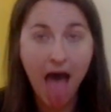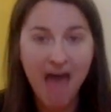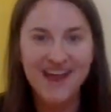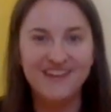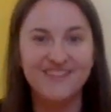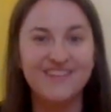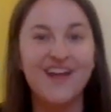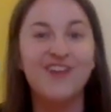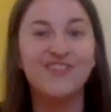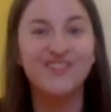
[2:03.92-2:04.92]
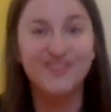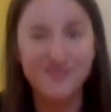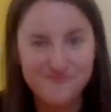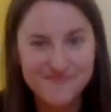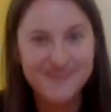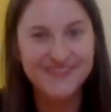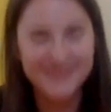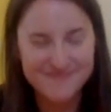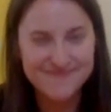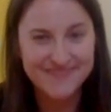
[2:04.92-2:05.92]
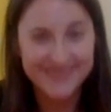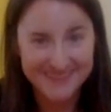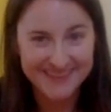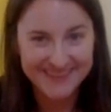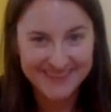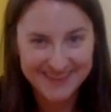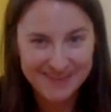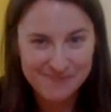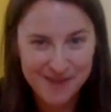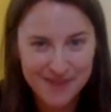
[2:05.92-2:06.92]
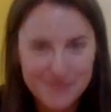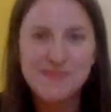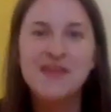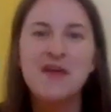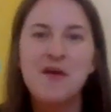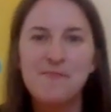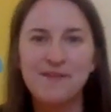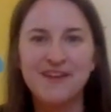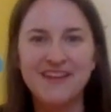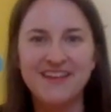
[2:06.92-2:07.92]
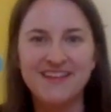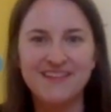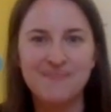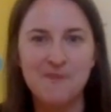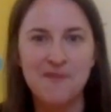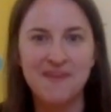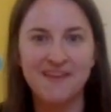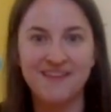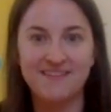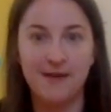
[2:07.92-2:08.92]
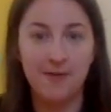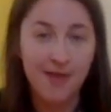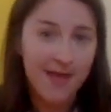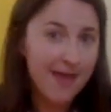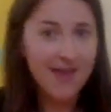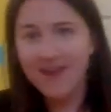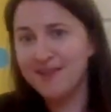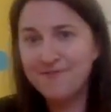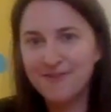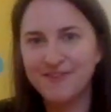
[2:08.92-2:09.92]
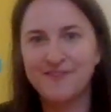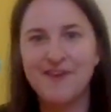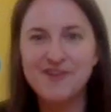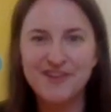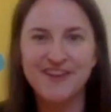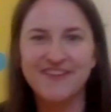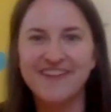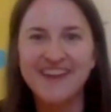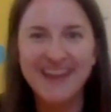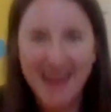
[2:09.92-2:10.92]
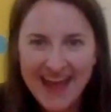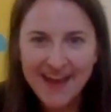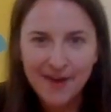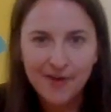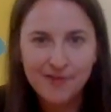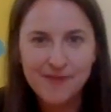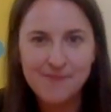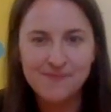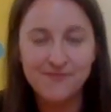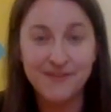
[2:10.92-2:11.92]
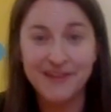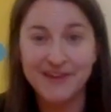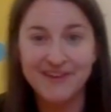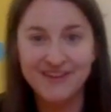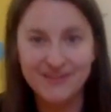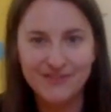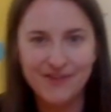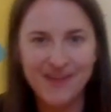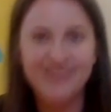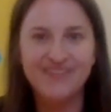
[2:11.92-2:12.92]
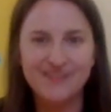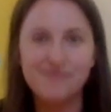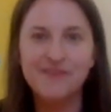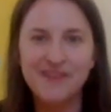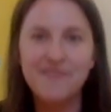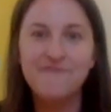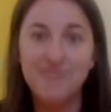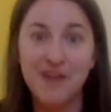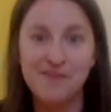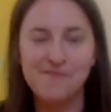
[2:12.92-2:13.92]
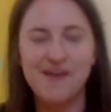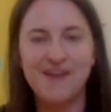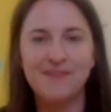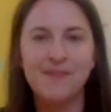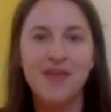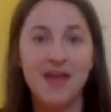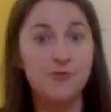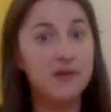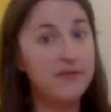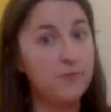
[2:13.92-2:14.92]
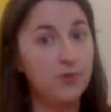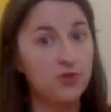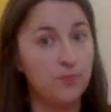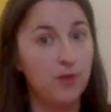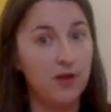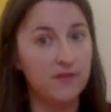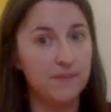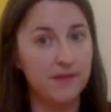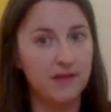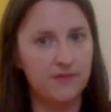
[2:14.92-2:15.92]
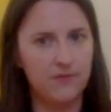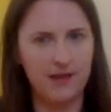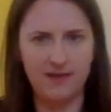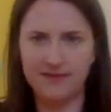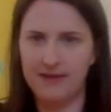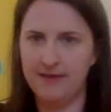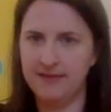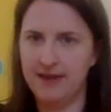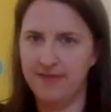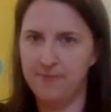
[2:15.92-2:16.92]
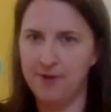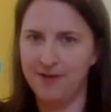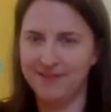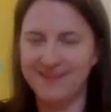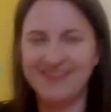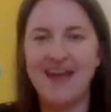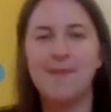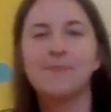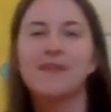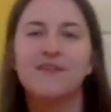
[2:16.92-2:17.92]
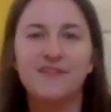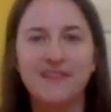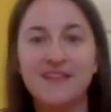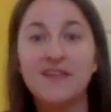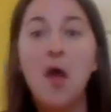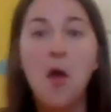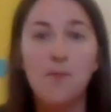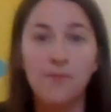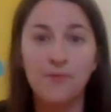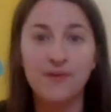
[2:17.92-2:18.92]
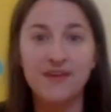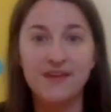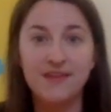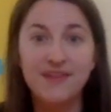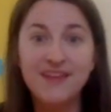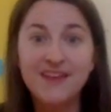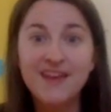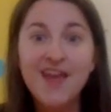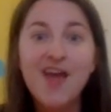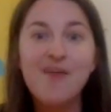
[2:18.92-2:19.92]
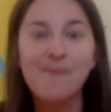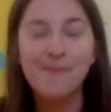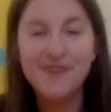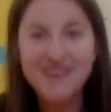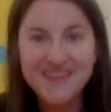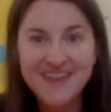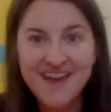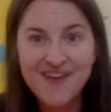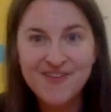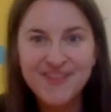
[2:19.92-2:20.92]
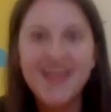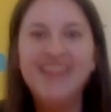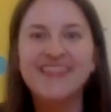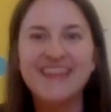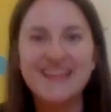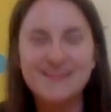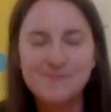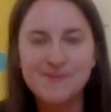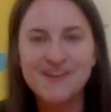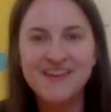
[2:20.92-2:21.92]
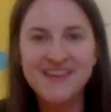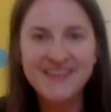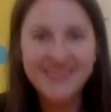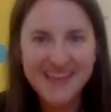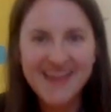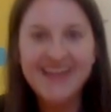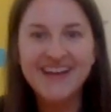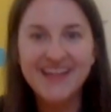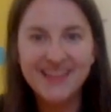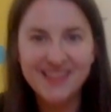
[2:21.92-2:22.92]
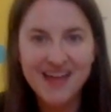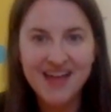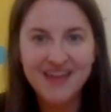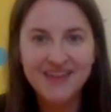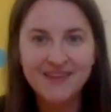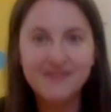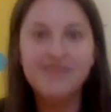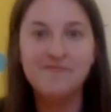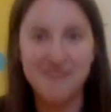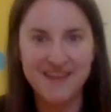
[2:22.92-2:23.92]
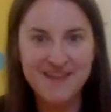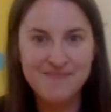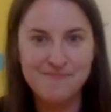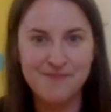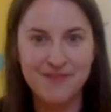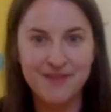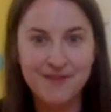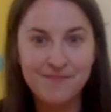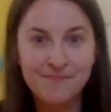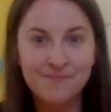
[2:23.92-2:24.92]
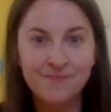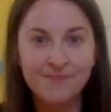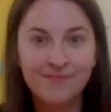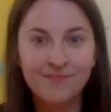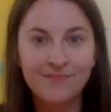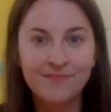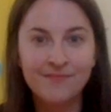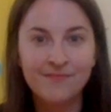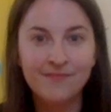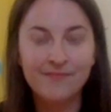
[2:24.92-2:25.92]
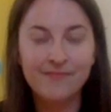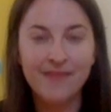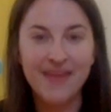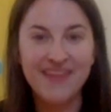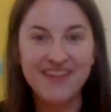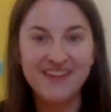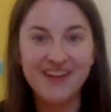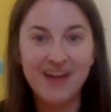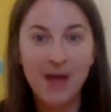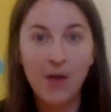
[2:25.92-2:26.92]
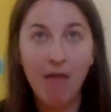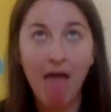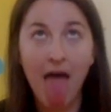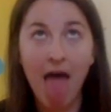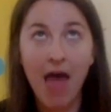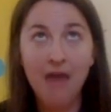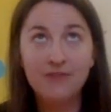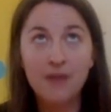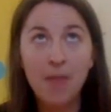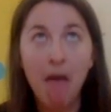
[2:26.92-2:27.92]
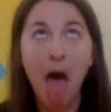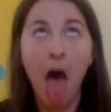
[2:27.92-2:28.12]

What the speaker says: and it's a super, super silly looking breath, but it's one that gets out any frustration or any anger you might be feeling or any stress. It's a really fun breath. And you can even put your paws up again if you want. I guess lions kind of have paws like that. So let's breathe in, breathe out. Let's breathe like a lion. Ready? Breathe in. And then tongue out, eyes up.